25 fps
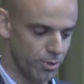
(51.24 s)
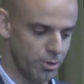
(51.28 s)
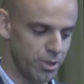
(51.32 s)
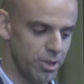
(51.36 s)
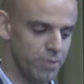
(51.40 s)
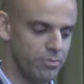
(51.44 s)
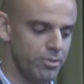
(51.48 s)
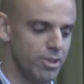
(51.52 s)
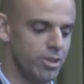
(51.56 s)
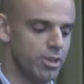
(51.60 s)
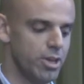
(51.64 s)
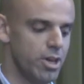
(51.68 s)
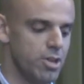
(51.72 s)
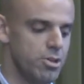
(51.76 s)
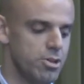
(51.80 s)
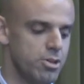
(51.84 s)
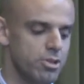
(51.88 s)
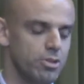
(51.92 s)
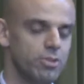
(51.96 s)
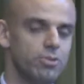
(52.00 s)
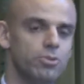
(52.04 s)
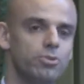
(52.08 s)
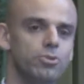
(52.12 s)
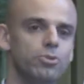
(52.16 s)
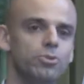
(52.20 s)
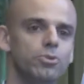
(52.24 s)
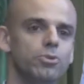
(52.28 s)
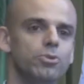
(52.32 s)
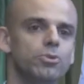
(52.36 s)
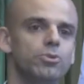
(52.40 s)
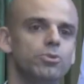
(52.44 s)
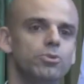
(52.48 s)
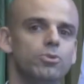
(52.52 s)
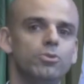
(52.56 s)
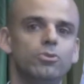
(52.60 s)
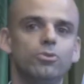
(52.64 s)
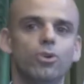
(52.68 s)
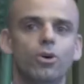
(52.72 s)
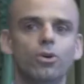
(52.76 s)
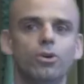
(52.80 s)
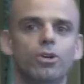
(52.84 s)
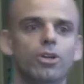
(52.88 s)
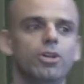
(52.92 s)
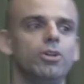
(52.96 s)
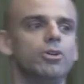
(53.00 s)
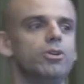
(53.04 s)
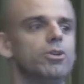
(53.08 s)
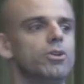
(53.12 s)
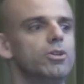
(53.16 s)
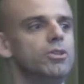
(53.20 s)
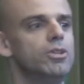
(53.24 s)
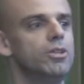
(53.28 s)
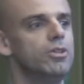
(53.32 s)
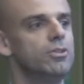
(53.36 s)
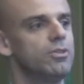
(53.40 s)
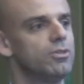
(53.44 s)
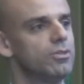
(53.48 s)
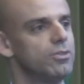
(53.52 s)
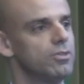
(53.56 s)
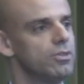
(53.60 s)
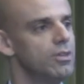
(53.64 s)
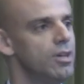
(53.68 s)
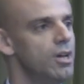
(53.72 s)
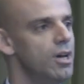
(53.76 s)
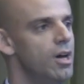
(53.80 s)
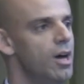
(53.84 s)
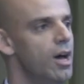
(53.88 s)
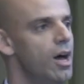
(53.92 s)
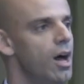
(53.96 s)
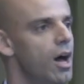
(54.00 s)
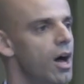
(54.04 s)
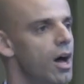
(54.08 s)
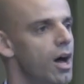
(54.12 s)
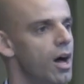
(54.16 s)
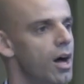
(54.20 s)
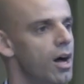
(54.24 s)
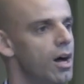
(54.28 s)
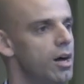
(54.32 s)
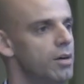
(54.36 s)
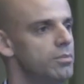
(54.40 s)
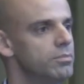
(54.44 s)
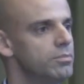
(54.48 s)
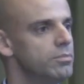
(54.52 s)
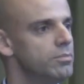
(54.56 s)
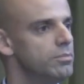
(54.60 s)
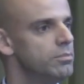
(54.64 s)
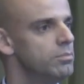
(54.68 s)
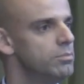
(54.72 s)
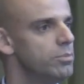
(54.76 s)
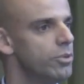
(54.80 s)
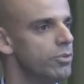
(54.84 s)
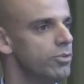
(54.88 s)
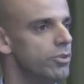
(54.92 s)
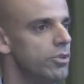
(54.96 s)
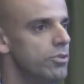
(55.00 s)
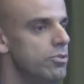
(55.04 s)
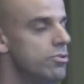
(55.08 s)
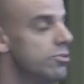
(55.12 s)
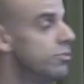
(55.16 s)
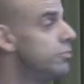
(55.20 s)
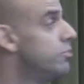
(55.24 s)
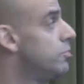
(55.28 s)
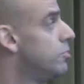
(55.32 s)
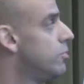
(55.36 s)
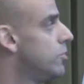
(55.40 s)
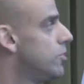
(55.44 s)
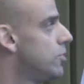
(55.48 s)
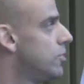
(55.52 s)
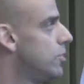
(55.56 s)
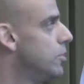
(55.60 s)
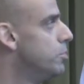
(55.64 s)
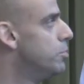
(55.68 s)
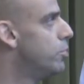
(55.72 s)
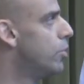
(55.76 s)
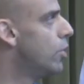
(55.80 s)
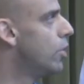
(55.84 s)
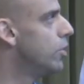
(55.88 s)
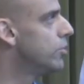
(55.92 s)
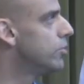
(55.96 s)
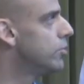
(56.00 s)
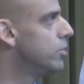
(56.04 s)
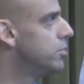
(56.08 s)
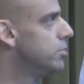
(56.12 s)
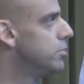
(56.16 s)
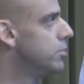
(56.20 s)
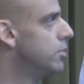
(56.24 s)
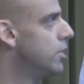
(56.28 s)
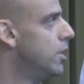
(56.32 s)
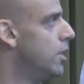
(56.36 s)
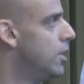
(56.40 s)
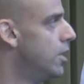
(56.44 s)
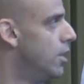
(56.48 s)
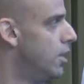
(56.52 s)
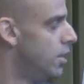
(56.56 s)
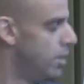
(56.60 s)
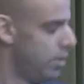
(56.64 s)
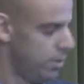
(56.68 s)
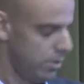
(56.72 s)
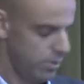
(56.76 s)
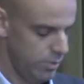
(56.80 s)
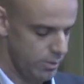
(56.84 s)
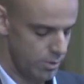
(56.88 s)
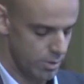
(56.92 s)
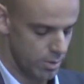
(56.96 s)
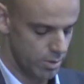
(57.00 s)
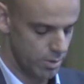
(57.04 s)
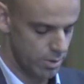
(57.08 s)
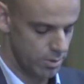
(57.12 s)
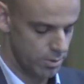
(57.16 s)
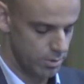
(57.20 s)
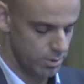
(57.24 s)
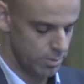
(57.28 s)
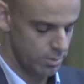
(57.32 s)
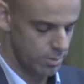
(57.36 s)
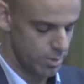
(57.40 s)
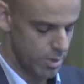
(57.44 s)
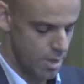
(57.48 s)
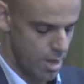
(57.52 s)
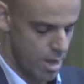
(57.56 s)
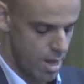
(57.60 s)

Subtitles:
the invitation to talk here on this prestigious symposium. So